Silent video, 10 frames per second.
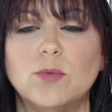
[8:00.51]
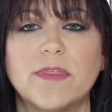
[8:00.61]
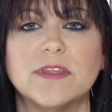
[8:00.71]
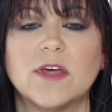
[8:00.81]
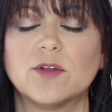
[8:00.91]

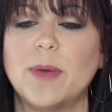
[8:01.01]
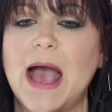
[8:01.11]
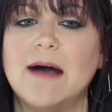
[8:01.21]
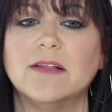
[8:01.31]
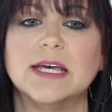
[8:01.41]
with another
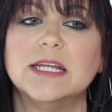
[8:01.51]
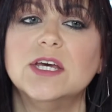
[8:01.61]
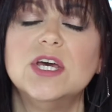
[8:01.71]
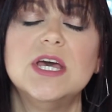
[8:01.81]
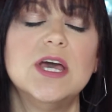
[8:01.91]
palette,
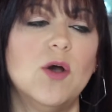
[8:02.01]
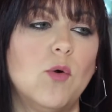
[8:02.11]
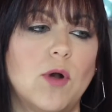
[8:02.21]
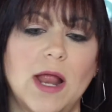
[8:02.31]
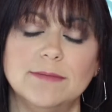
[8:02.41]

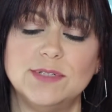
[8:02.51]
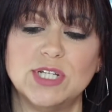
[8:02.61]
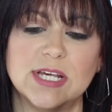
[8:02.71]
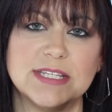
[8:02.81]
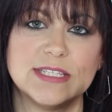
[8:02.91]
or
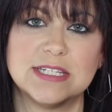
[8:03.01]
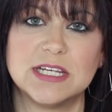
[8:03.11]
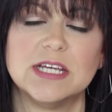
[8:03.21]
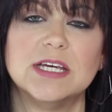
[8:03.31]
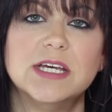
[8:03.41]

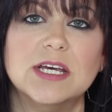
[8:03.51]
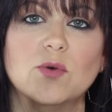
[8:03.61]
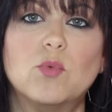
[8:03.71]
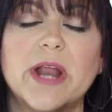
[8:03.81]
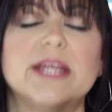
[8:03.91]

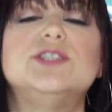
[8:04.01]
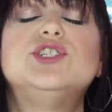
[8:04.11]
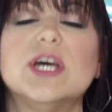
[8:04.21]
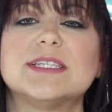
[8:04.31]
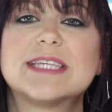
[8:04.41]
when I
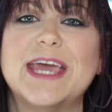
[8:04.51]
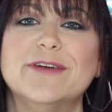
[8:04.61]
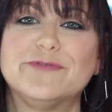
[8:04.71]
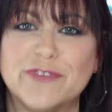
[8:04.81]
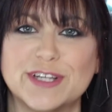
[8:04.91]
just
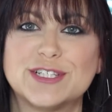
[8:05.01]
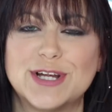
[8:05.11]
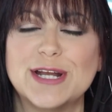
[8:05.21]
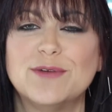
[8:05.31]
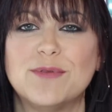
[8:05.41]
get
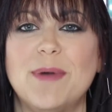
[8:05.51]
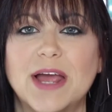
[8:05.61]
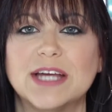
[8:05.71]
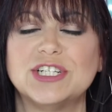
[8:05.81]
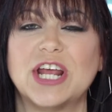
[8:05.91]
frustrated with my
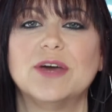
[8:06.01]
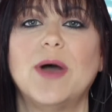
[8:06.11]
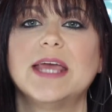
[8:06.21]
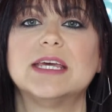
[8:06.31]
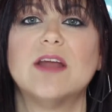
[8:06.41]
eyeshadow,
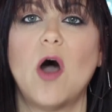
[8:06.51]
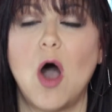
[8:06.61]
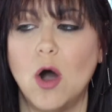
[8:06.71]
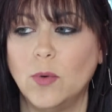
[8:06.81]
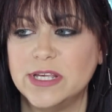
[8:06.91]
I can
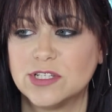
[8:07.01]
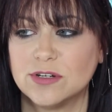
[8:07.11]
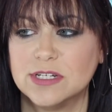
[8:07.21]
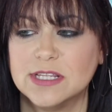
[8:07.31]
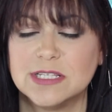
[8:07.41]
always
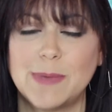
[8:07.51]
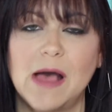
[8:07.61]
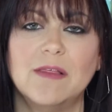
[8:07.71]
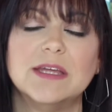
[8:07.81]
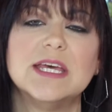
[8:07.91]
turn to this
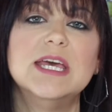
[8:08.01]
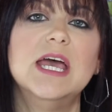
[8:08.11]
palette.